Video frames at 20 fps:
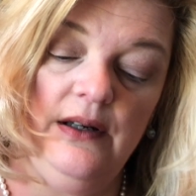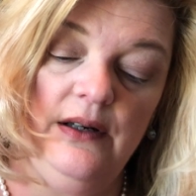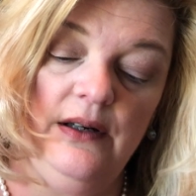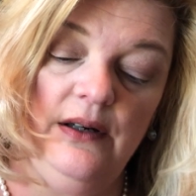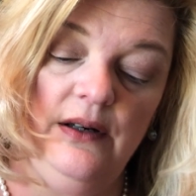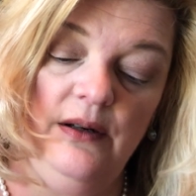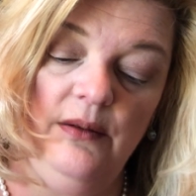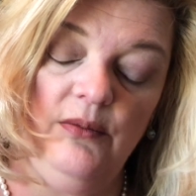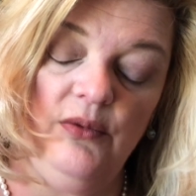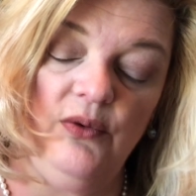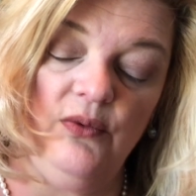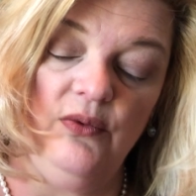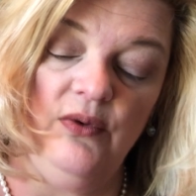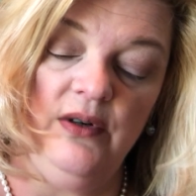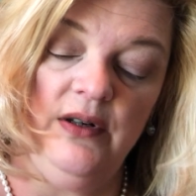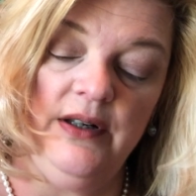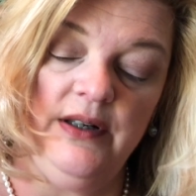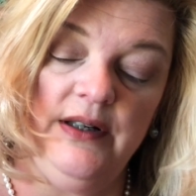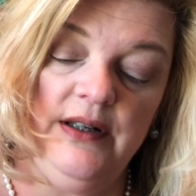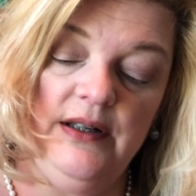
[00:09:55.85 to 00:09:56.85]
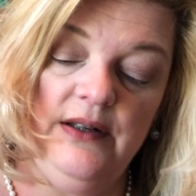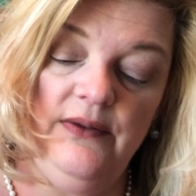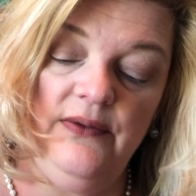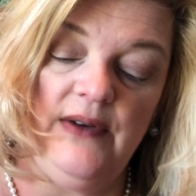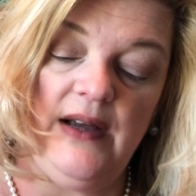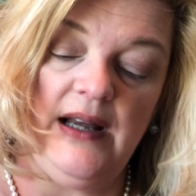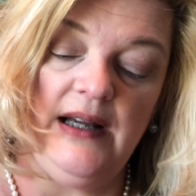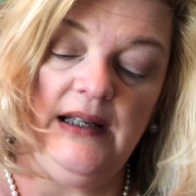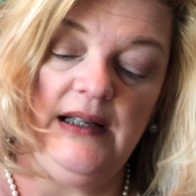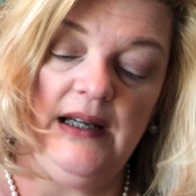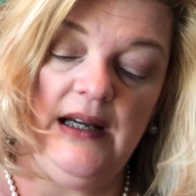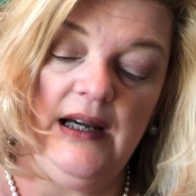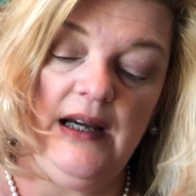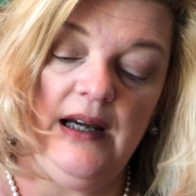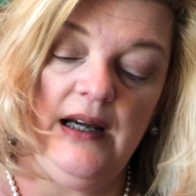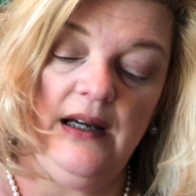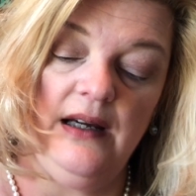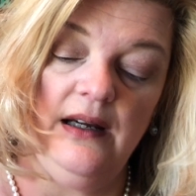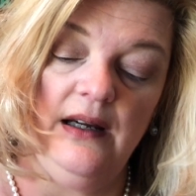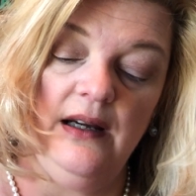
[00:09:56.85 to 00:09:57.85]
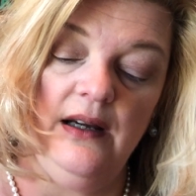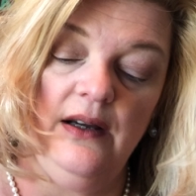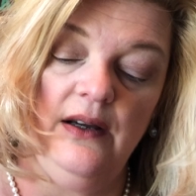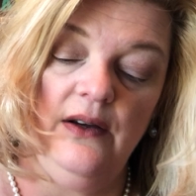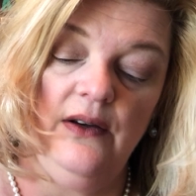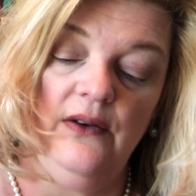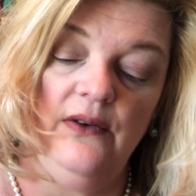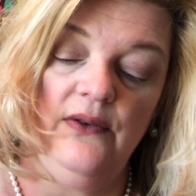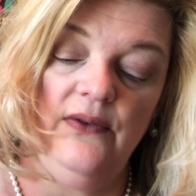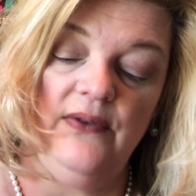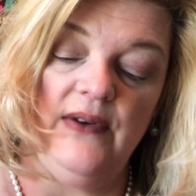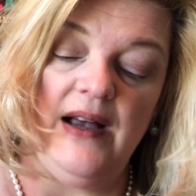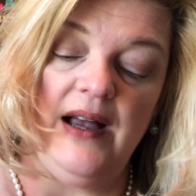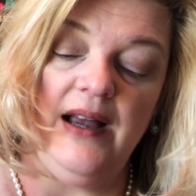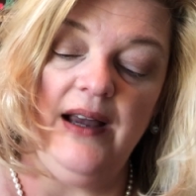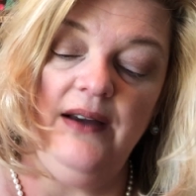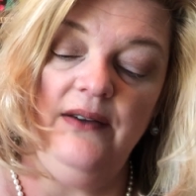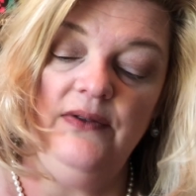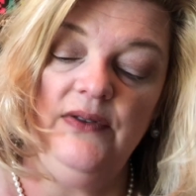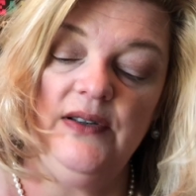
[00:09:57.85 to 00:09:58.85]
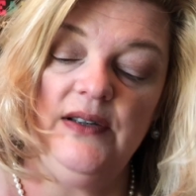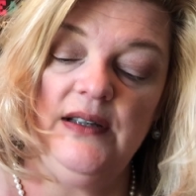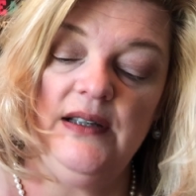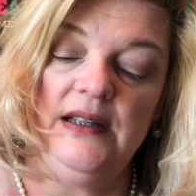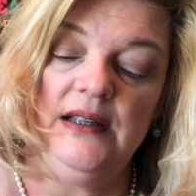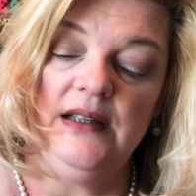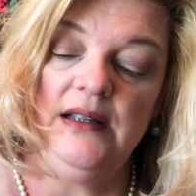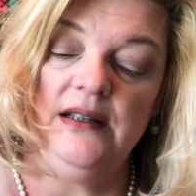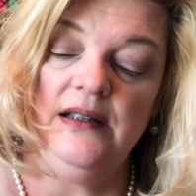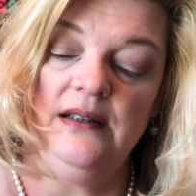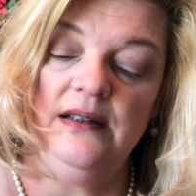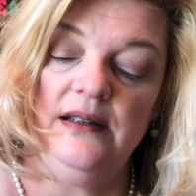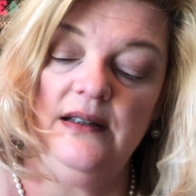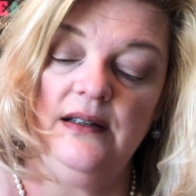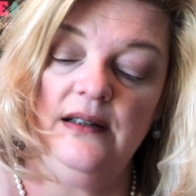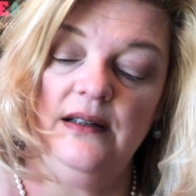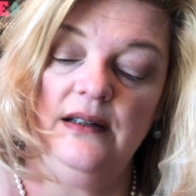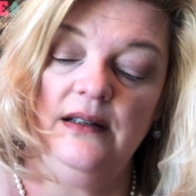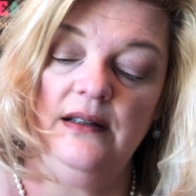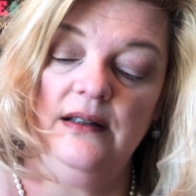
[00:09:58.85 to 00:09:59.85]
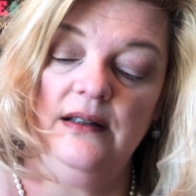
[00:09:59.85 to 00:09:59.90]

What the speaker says: Number 1, if I take 5 cents